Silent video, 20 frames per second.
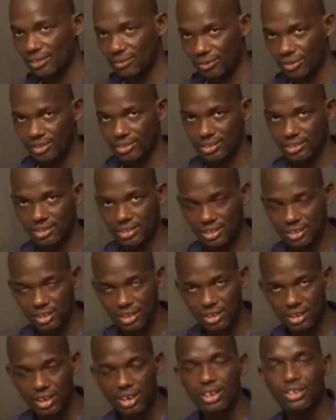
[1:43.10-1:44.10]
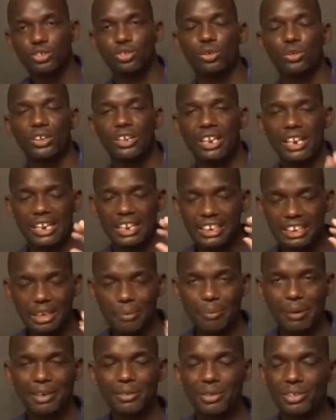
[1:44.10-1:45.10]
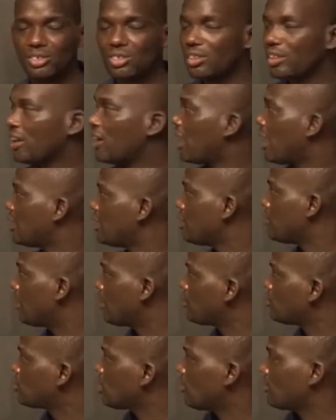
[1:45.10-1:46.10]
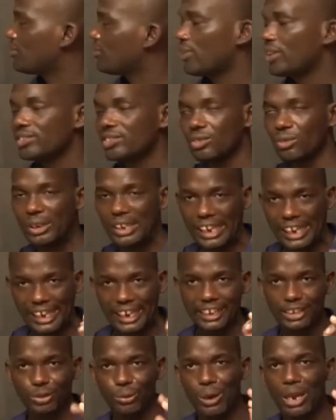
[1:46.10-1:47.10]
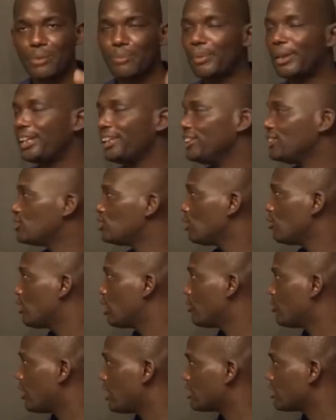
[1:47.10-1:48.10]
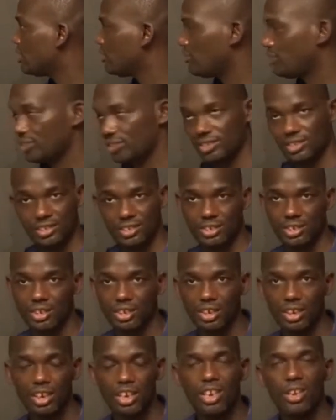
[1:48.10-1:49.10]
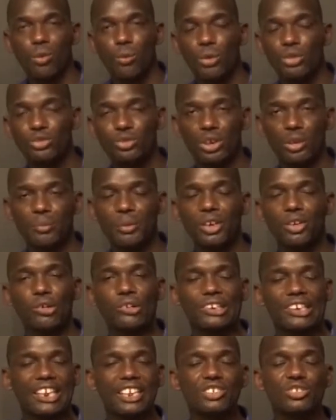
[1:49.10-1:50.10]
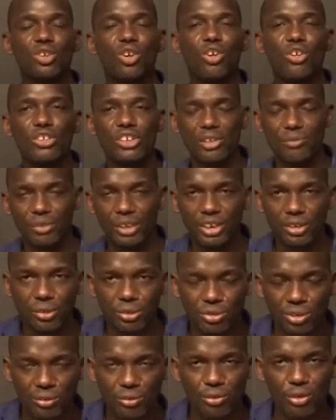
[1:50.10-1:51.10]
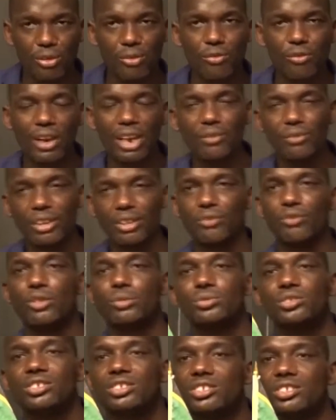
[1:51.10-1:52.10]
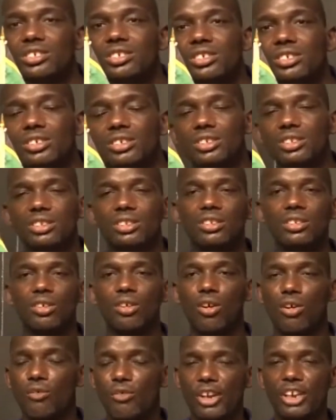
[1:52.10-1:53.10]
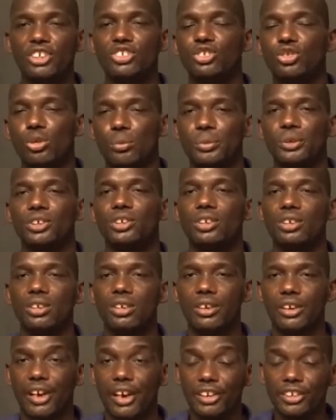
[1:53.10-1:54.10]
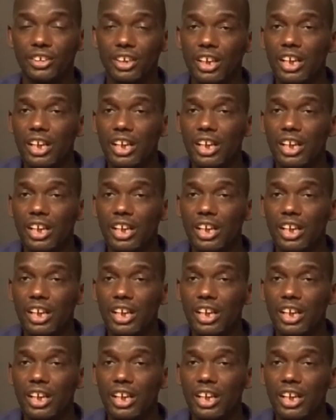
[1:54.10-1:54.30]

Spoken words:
Physics. So in departments of Advanced, we create one playlist of Advanced Physics, which will be contains all the videos of Form 5 and Form 6 of each topic, right?